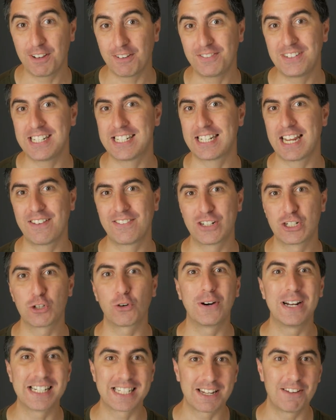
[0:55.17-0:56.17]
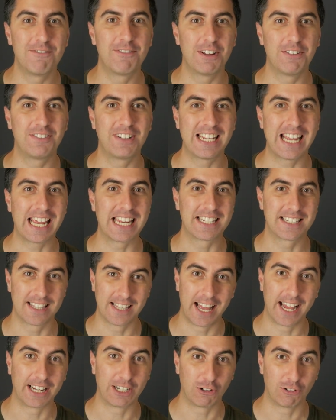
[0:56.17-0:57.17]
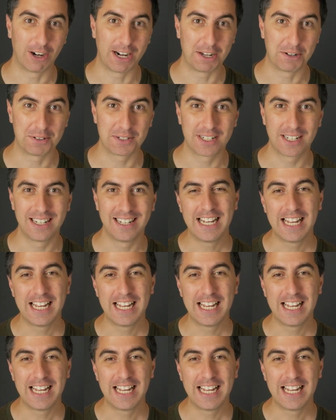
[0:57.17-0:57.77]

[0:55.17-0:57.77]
fifty-sevens or S M fifty-eights lying around.